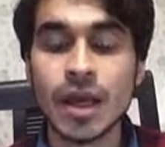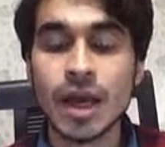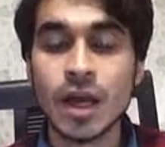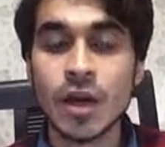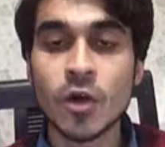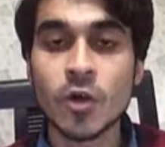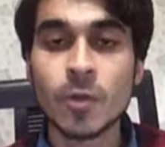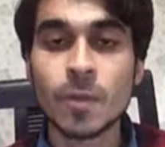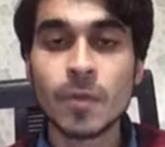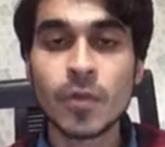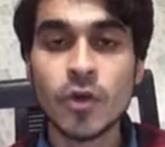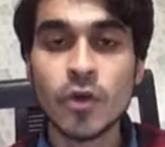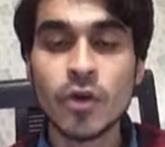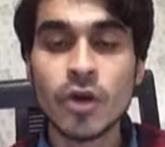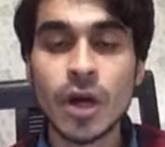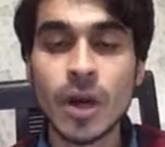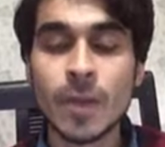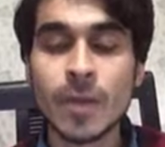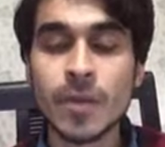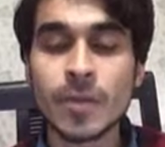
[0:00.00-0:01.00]
A good
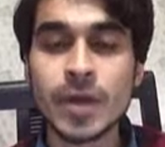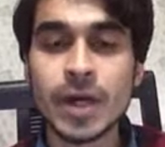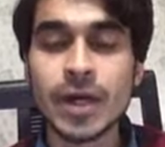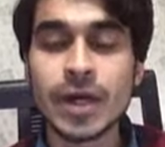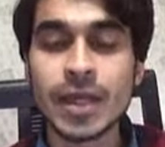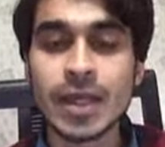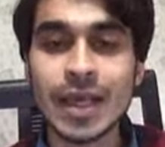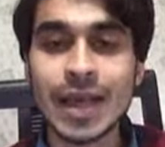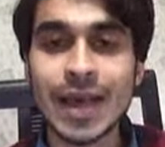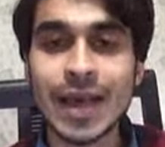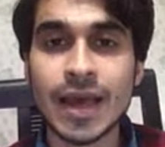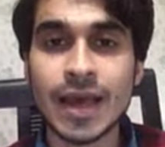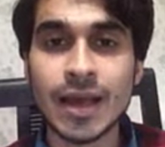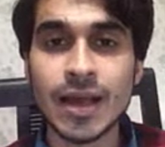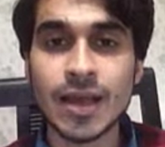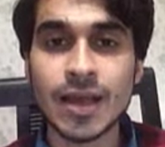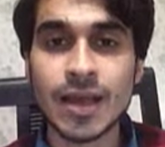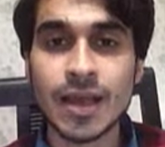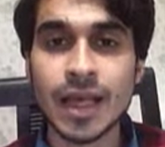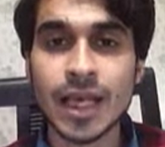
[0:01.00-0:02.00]
programming practice,
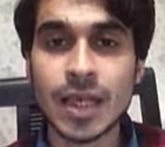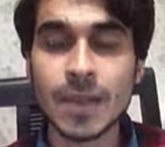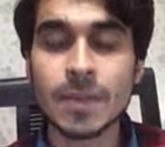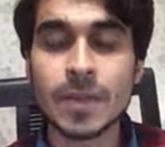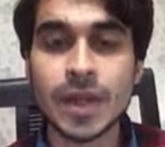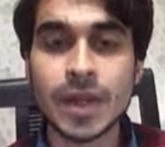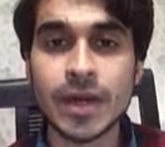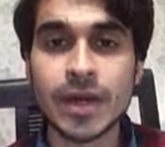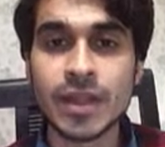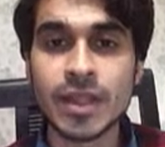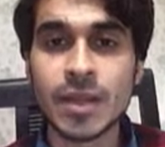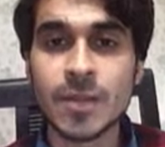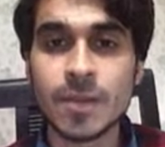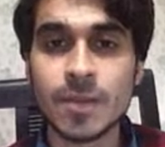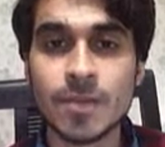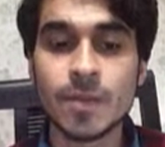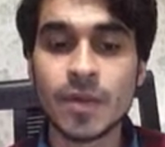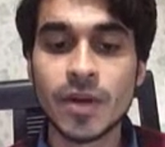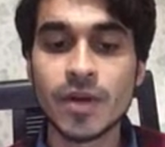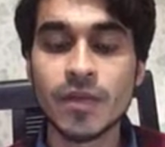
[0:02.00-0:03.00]
as explained in the
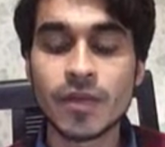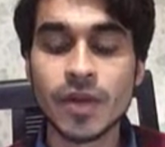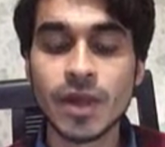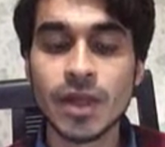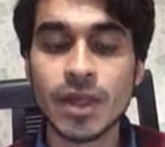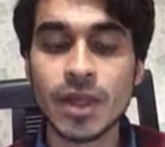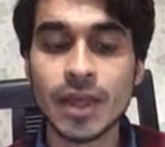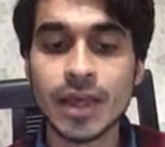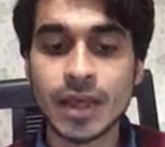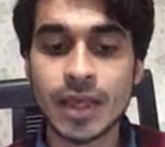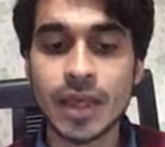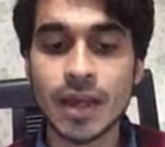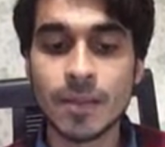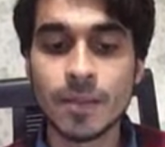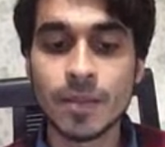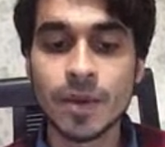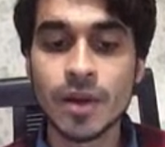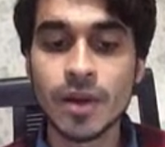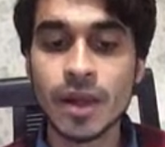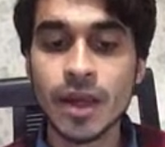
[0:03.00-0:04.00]
previous
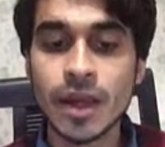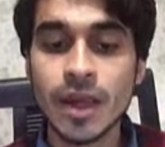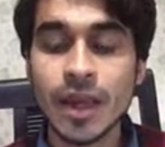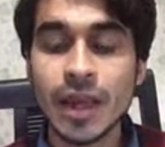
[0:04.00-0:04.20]
example,